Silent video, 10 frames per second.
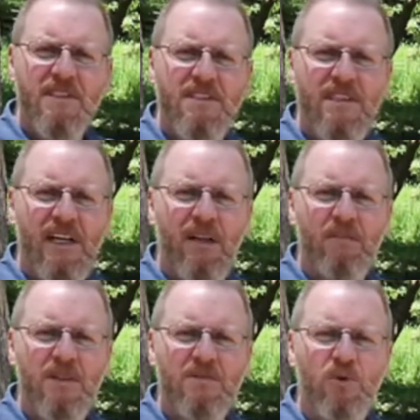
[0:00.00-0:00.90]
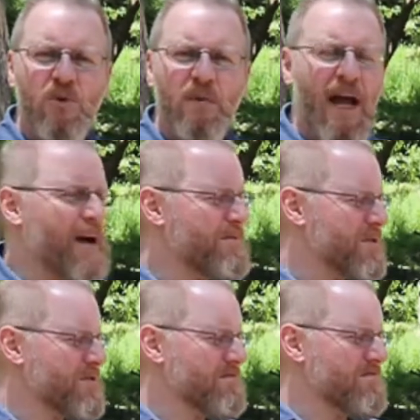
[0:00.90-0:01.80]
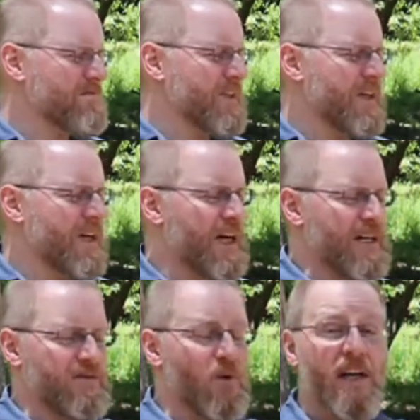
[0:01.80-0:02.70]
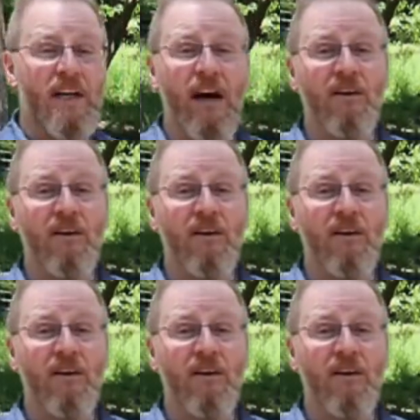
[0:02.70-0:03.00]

is a little bit small, perhaps. It's quite narrow